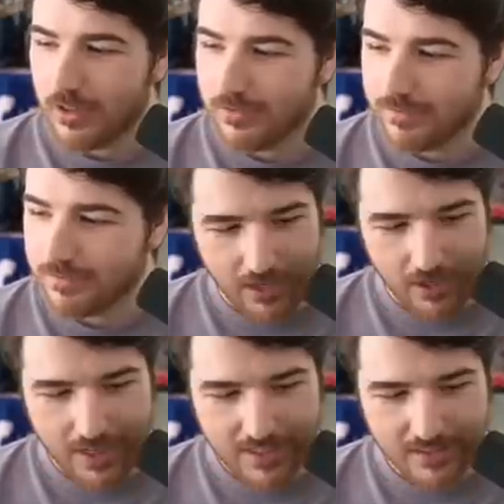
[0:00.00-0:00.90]
right?
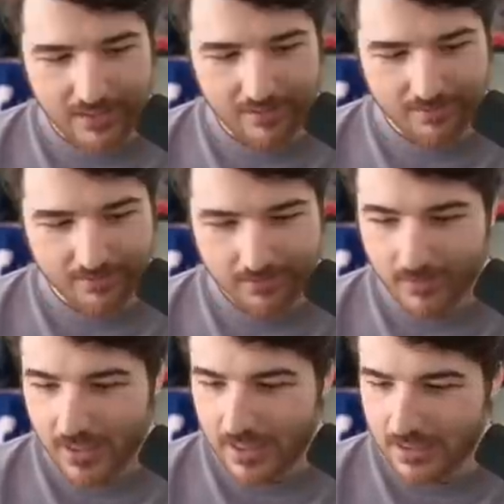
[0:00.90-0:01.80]
Our next clip
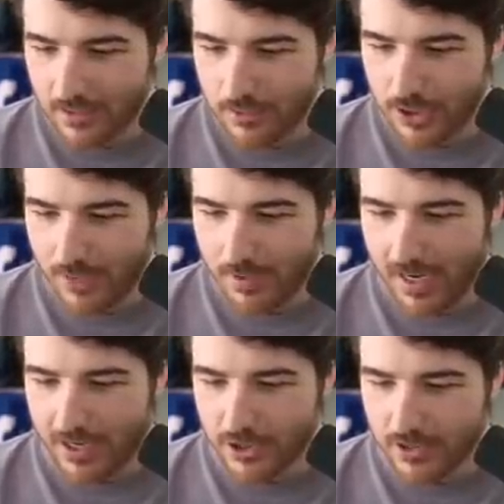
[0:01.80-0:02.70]
is some Jamie
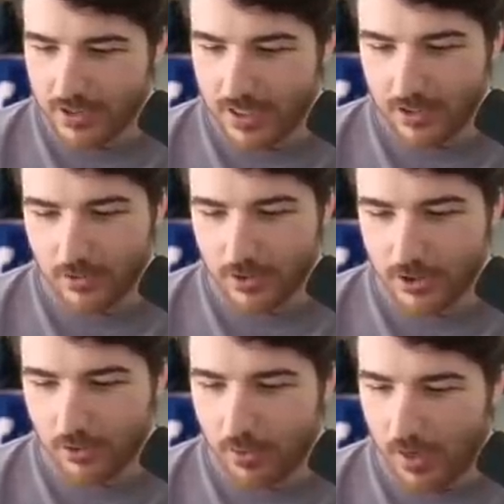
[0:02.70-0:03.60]
action. This character was
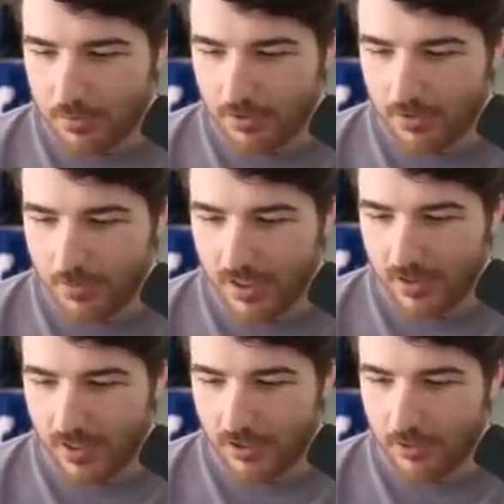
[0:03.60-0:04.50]
so popular in the
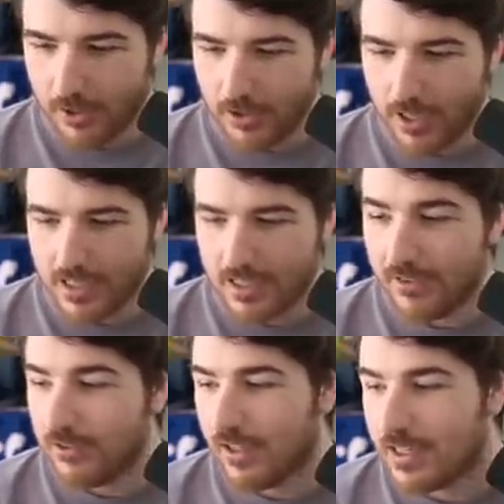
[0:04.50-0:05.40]
beta. I don't know about you guys. I
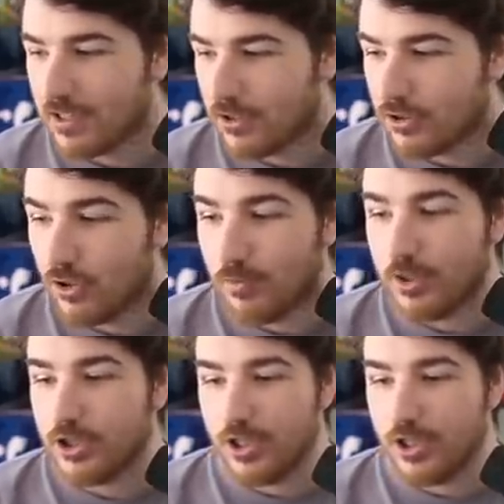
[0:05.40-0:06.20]
feel like I saw so much